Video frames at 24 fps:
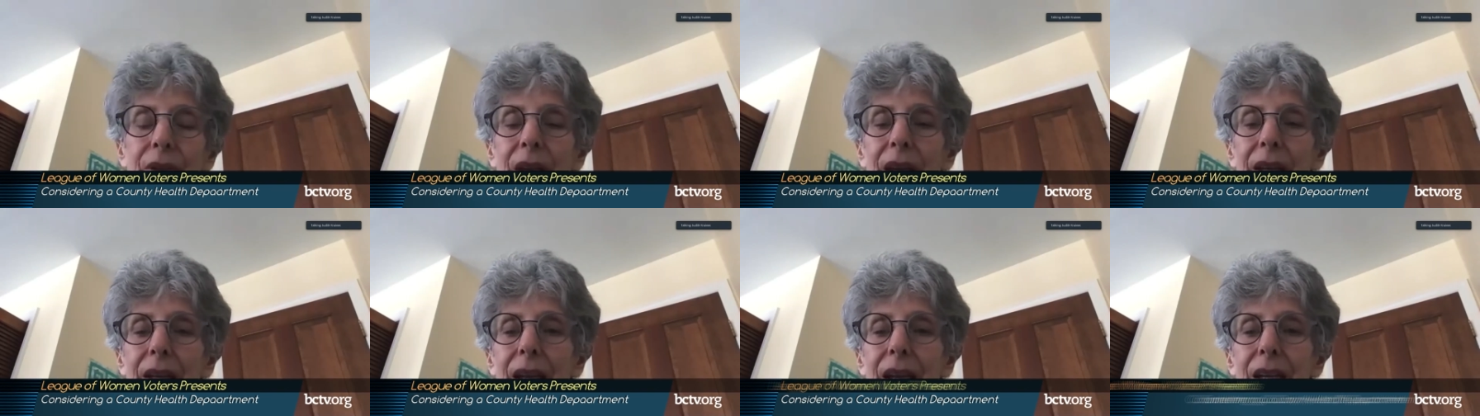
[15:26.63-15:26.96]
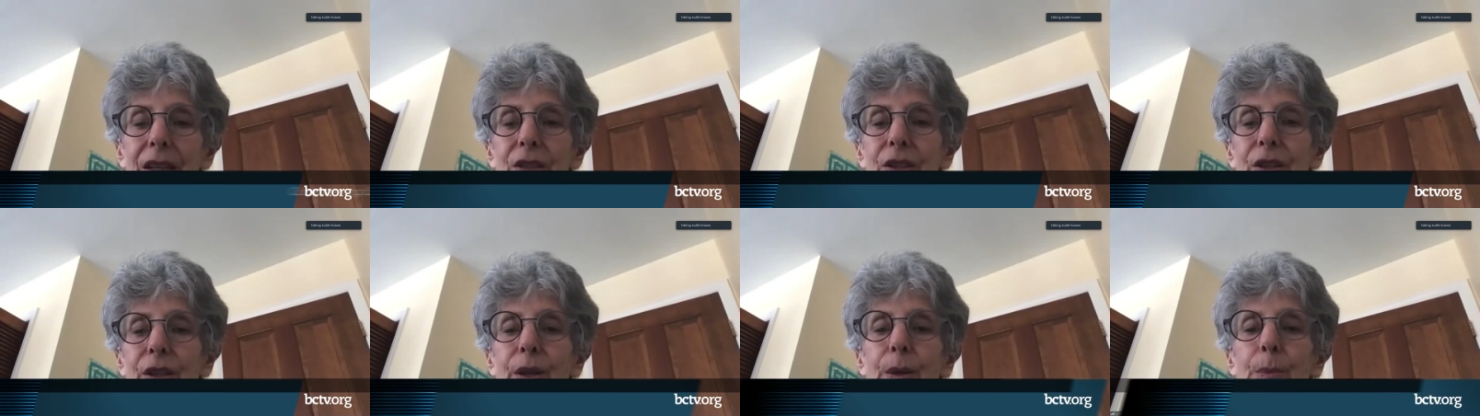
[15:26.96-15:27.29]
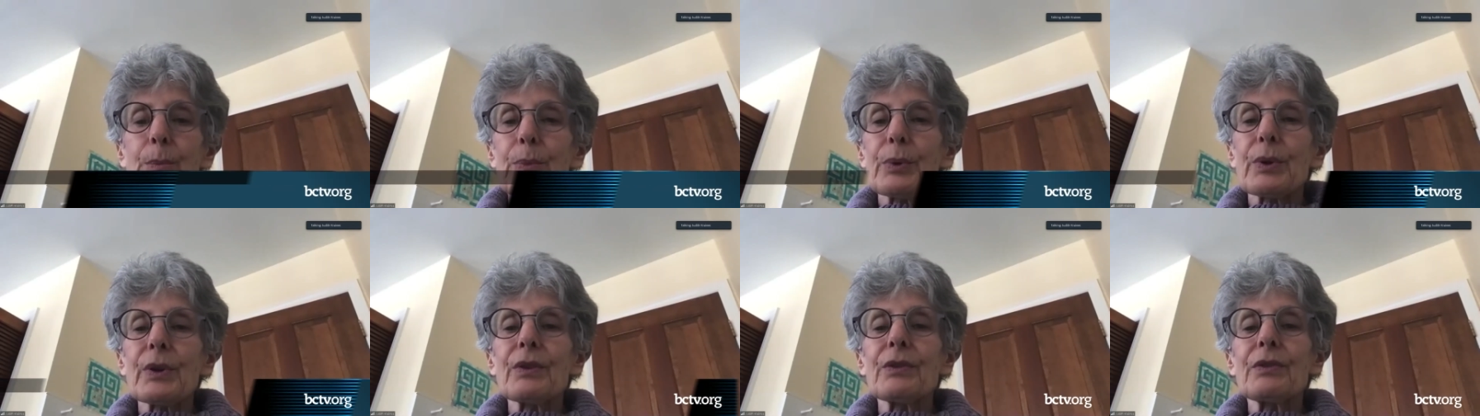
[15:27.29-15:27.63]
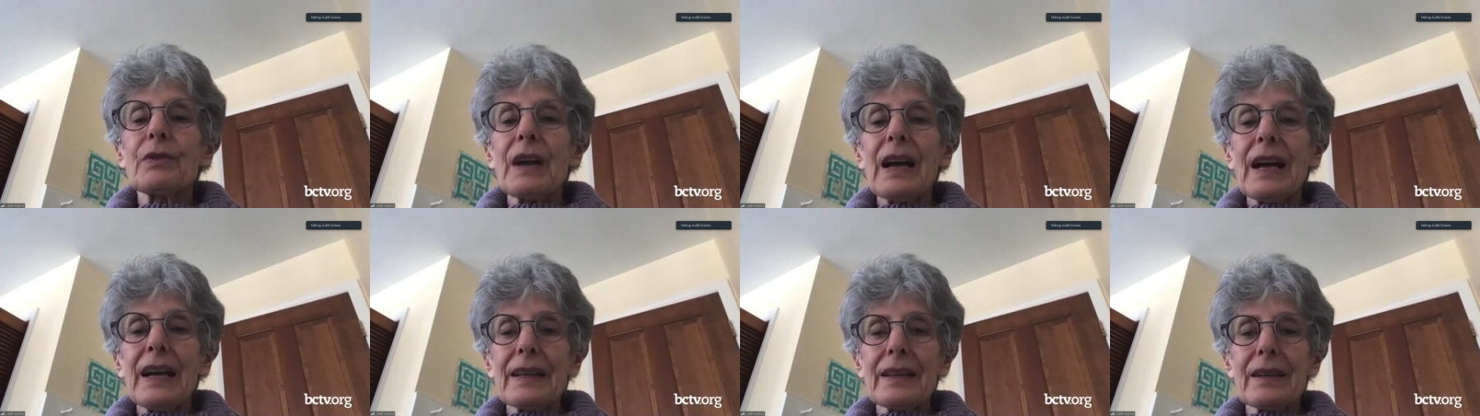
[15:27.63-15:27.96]
not actually
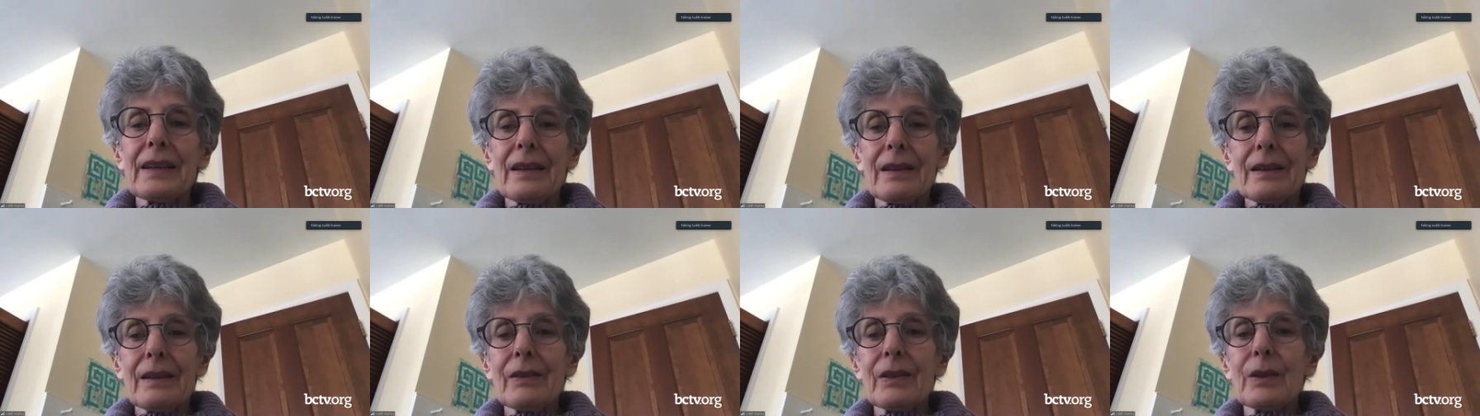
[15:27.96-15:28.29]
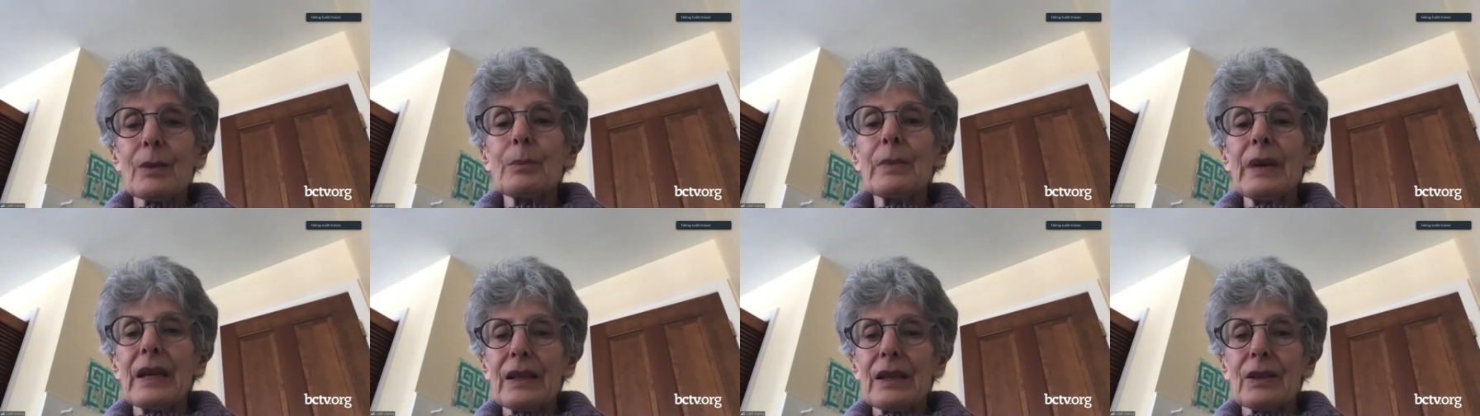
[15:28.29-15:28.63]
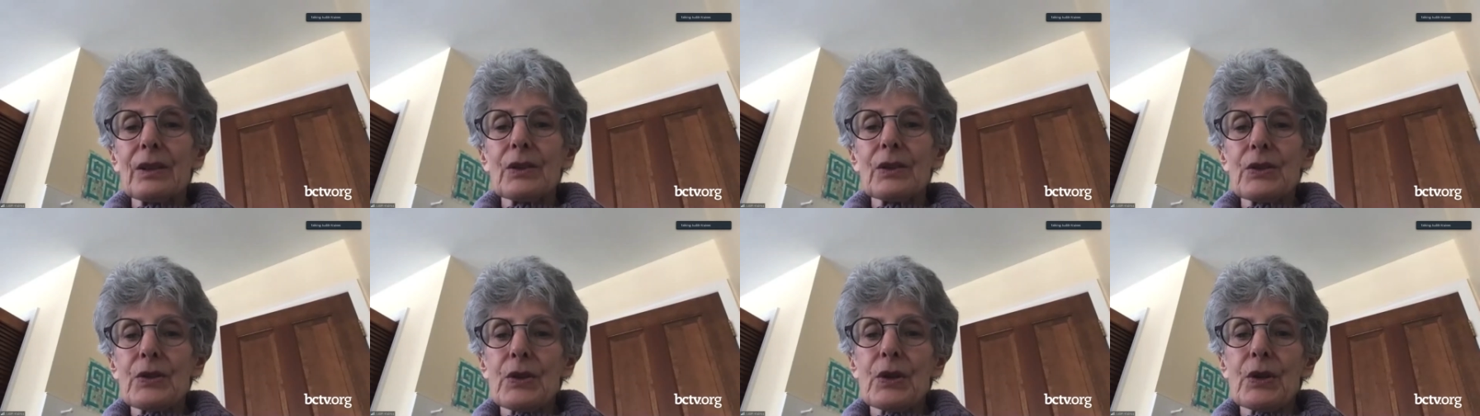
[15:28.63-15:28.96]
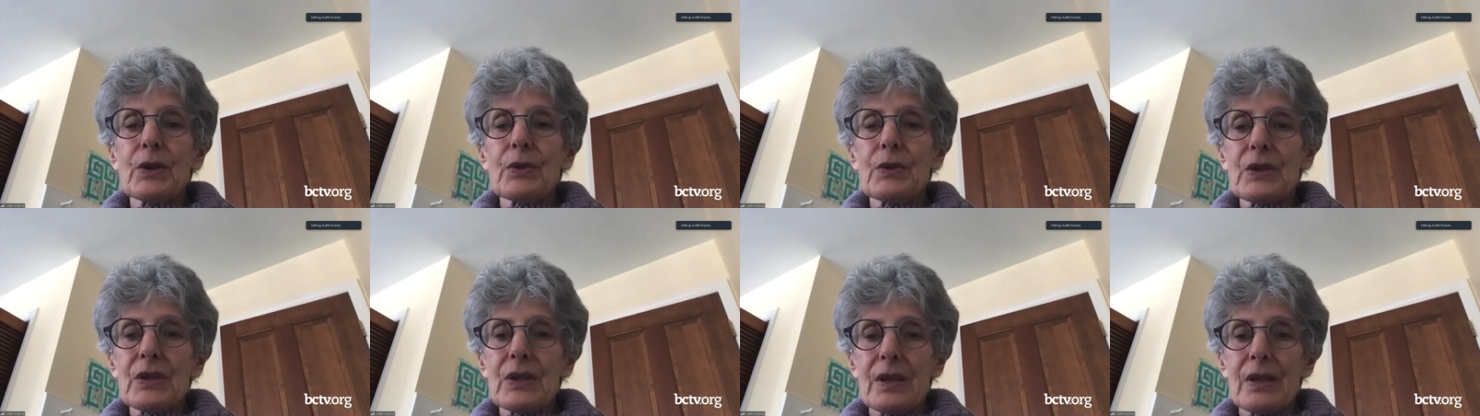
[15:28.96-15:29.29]
providing the medical
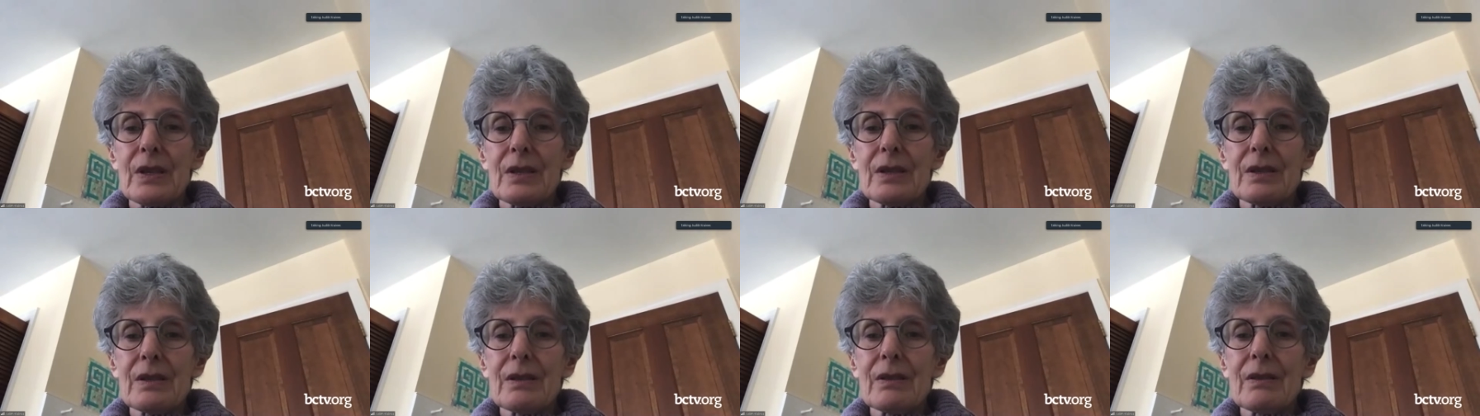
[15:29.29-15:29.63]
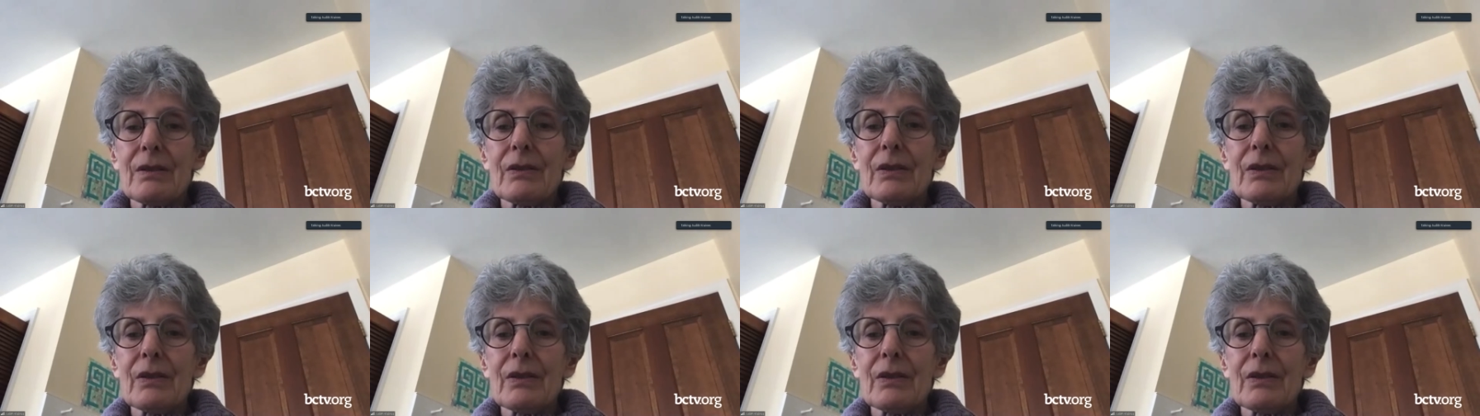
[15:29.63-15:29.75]
services